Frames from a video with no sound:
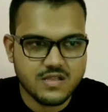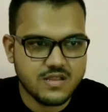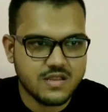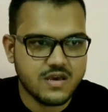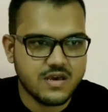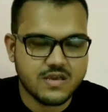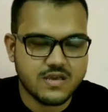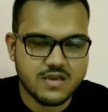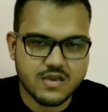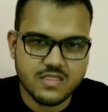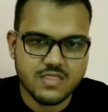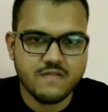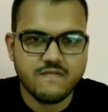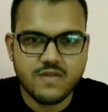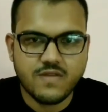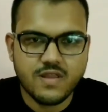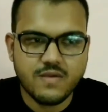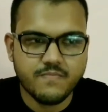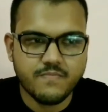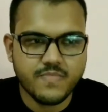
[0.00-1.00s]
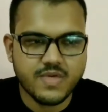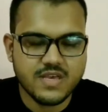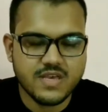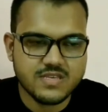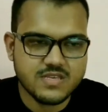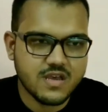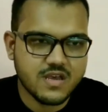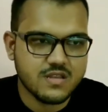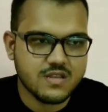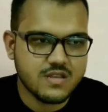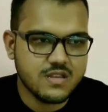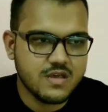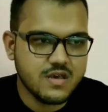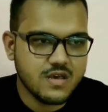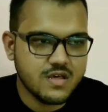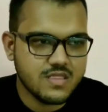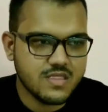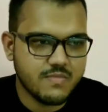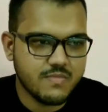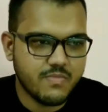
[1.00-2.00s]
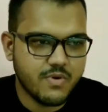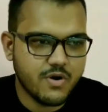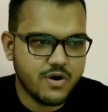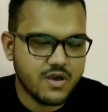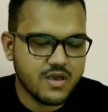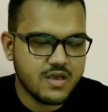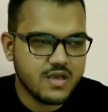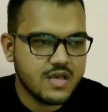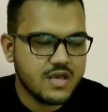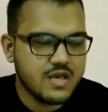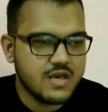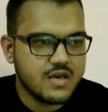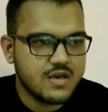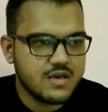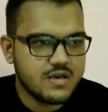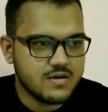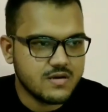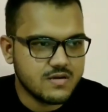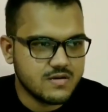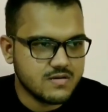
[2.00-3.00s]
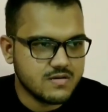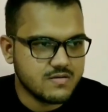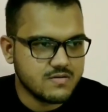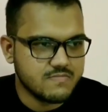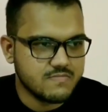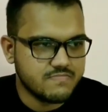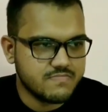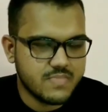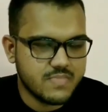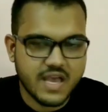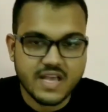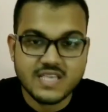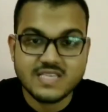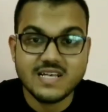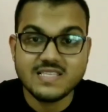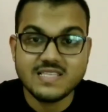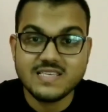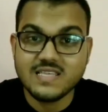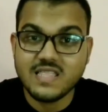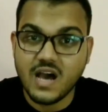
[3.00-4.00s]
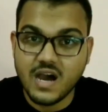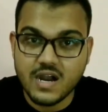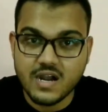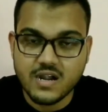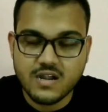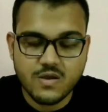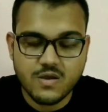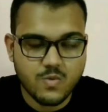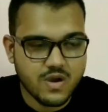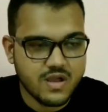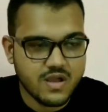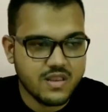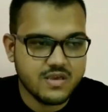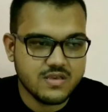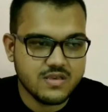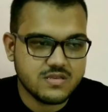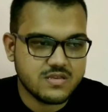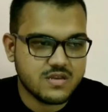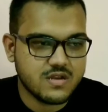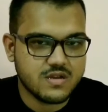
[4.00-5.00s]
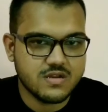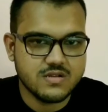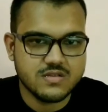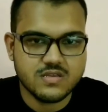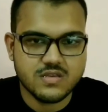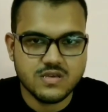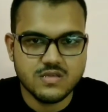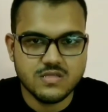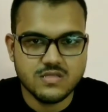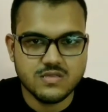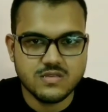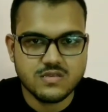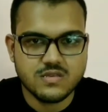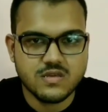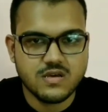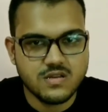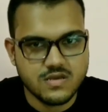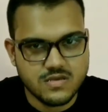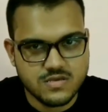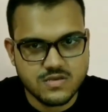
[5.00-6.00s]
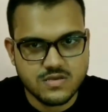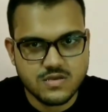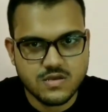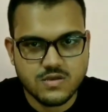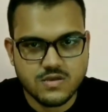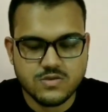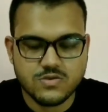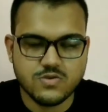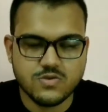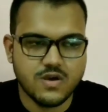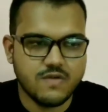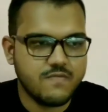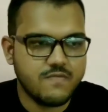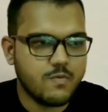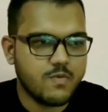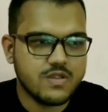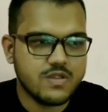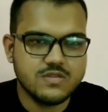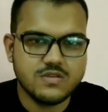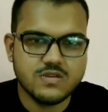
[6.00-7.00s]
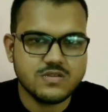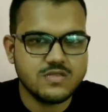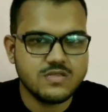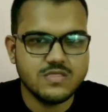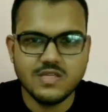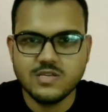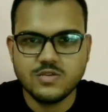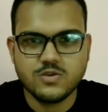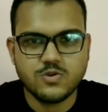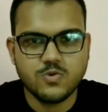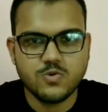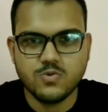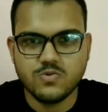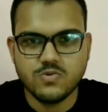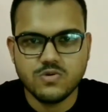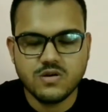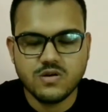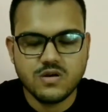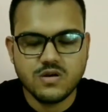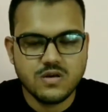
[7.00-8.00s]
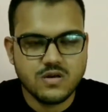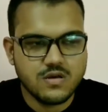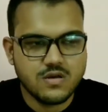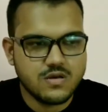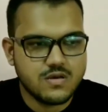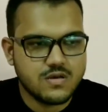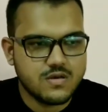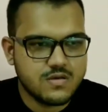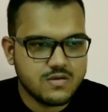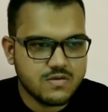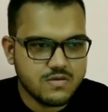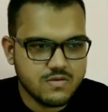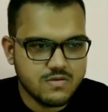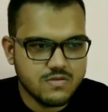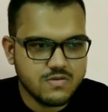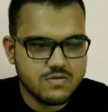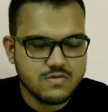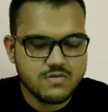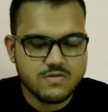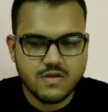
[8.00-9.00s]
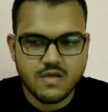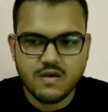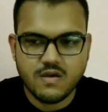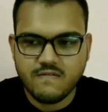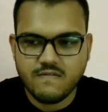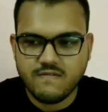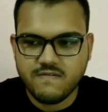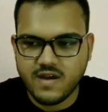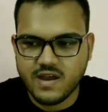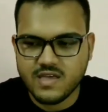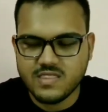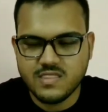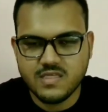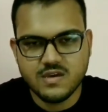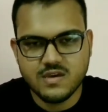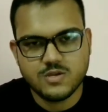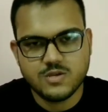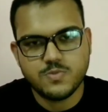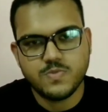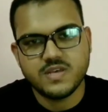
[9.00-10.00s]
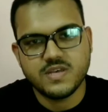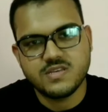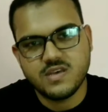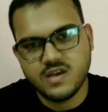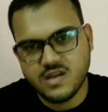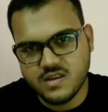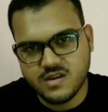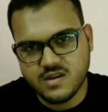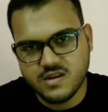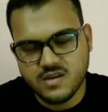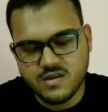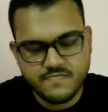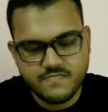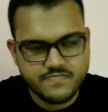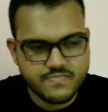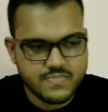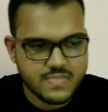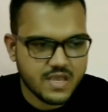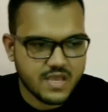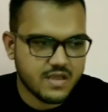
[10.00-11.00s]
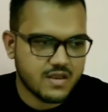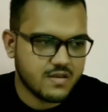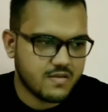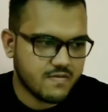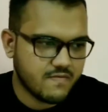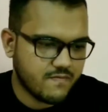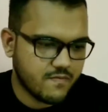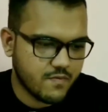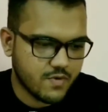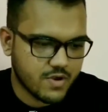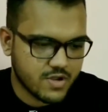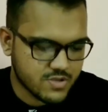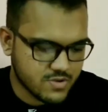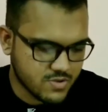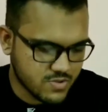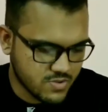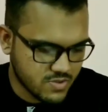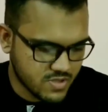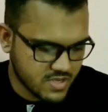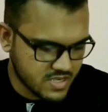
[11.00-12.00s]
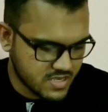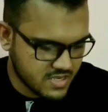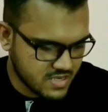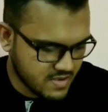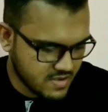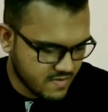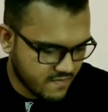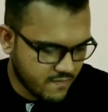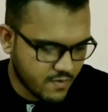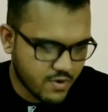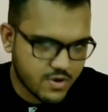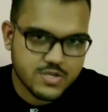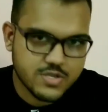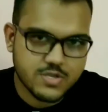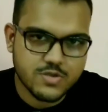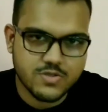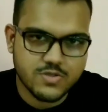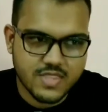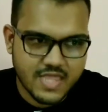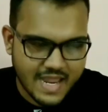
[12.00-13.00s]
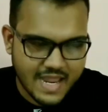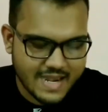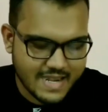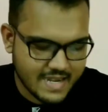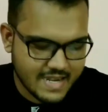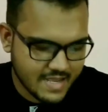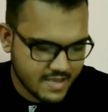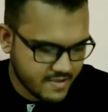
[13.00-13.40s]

Like in the film, Isan, the boy, uh, excels in art while he struggles in studies. So everyone just needs to, find their speciality and focus on that.